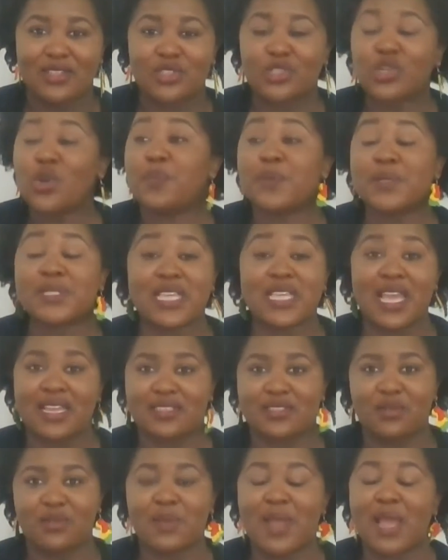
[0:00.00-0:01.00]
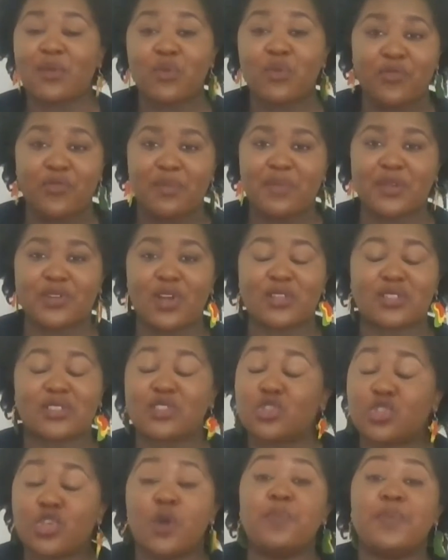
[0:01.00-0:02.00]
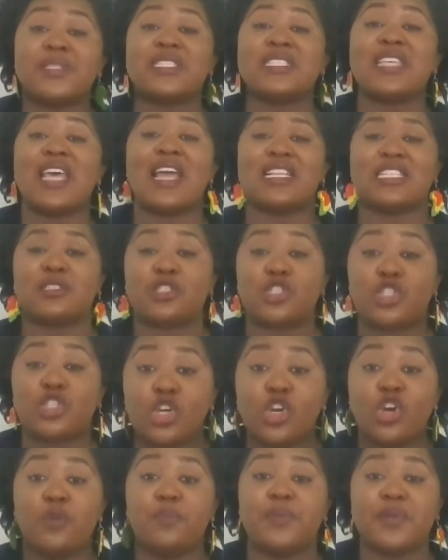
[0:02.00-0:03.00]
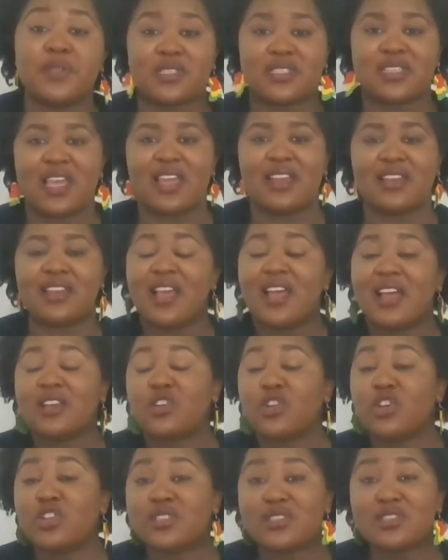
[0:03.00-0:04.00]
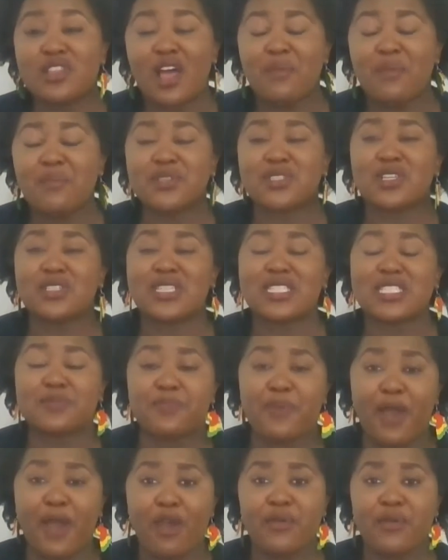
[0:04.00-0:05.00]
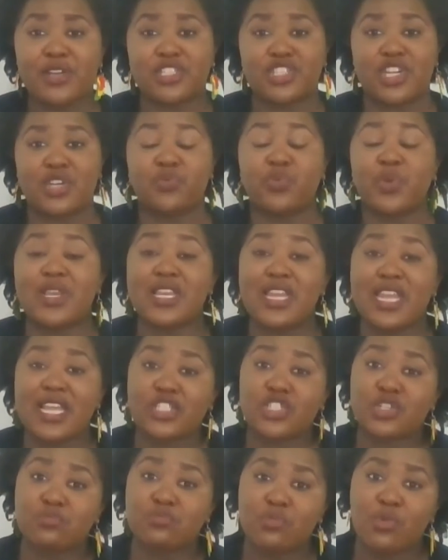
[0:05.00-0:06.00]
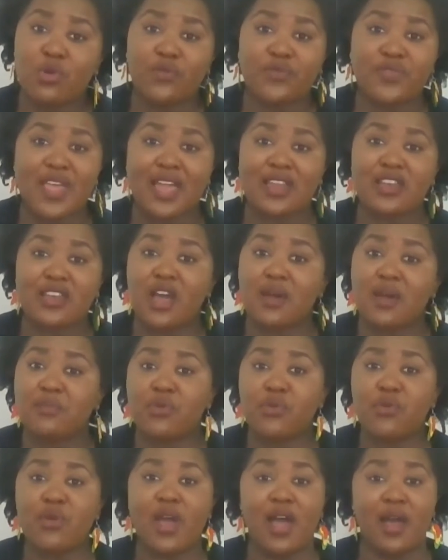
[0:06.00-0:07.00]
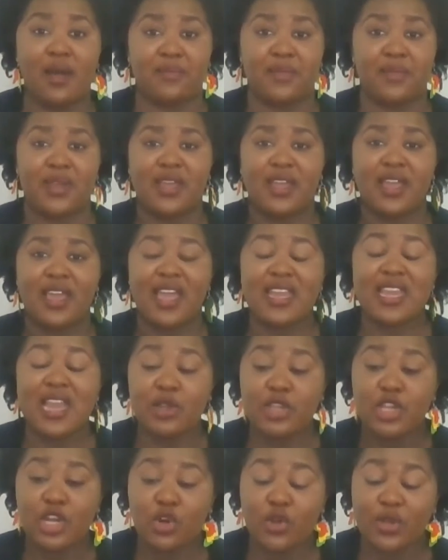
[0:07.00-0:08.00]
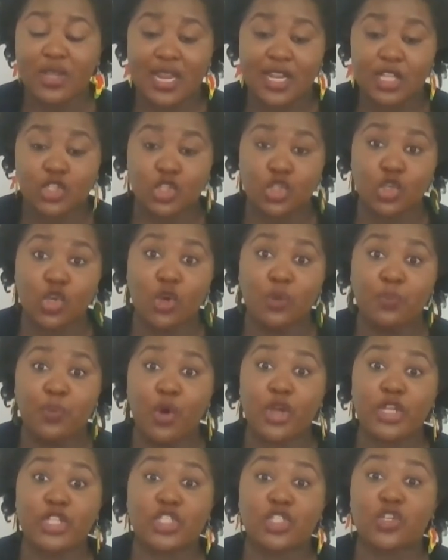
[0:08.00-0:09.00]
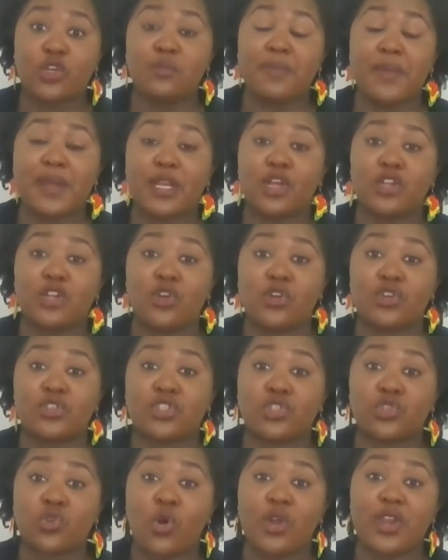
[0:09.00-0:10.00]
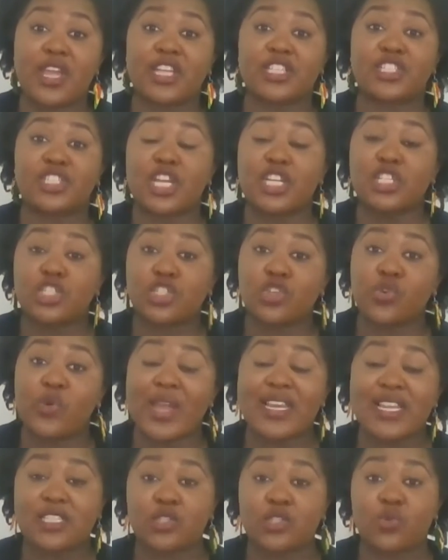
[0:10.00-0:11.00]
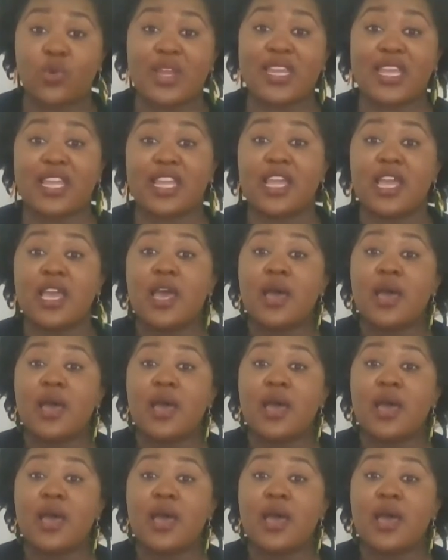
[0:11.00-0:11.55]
2% of black female doctors, 2%, 2%. Those numbers are disparaging. We need to move that number up. And now you're looking at a 2.2 million nurse shortage in 2020